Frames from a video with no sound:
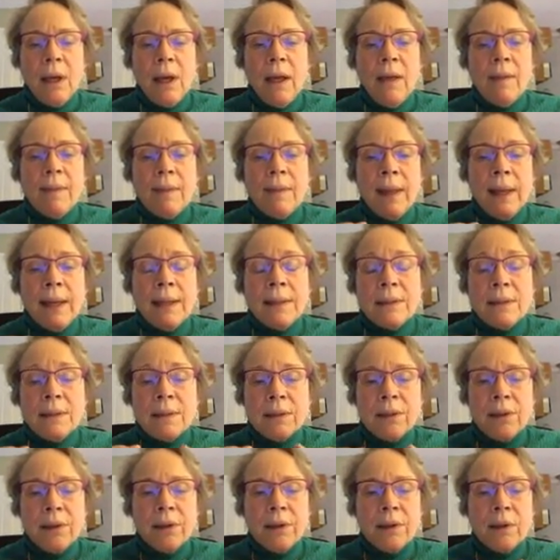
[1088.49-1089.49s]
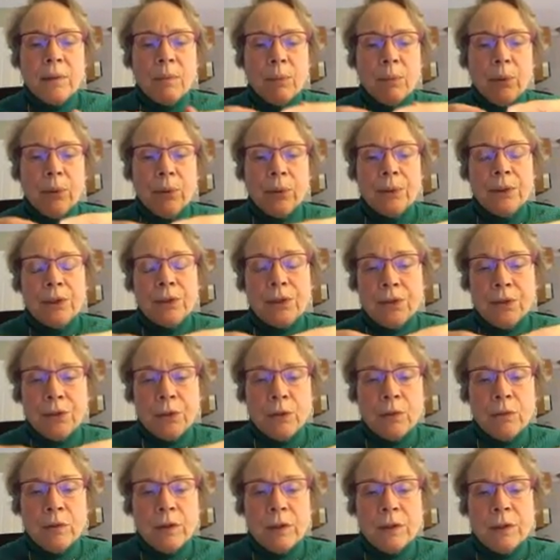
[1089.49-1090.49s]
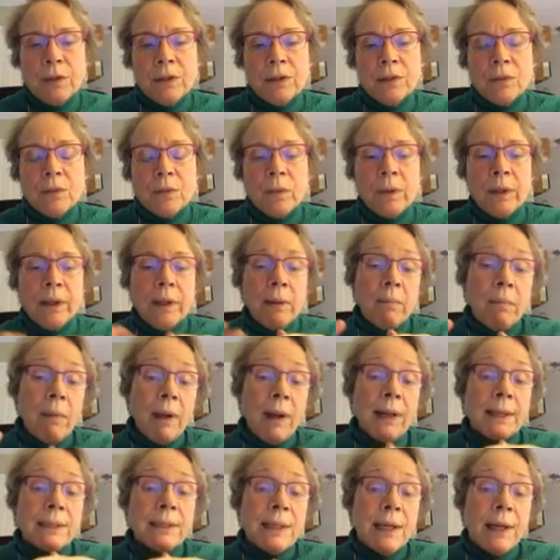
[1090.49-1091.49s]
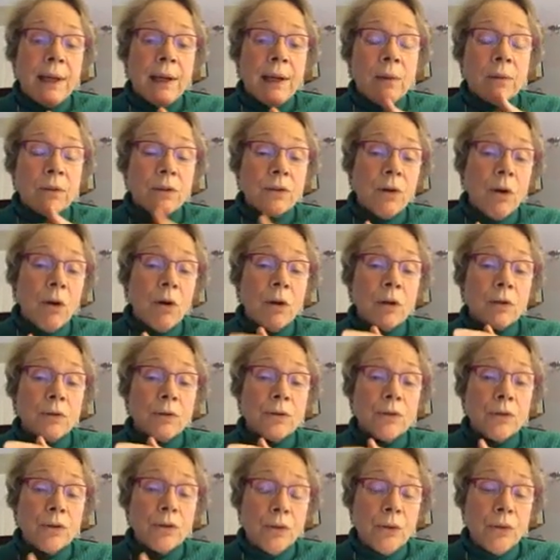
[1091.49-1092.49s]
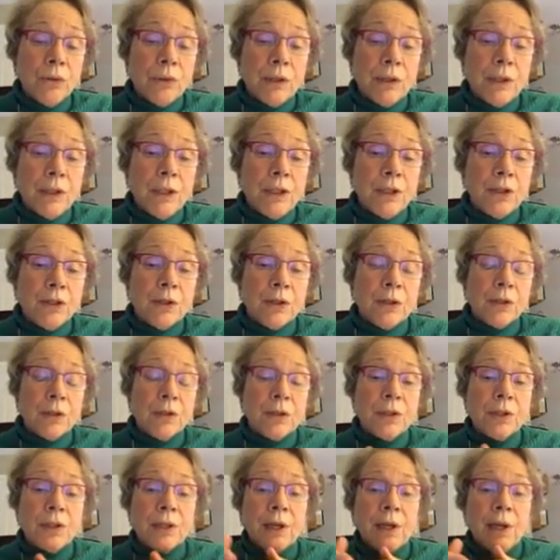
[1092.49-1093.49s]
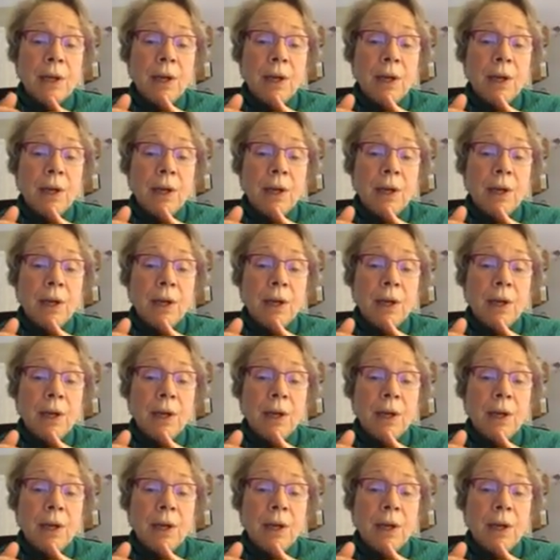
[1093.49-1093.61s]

and they studied pre-service, what in my day was called student teachers.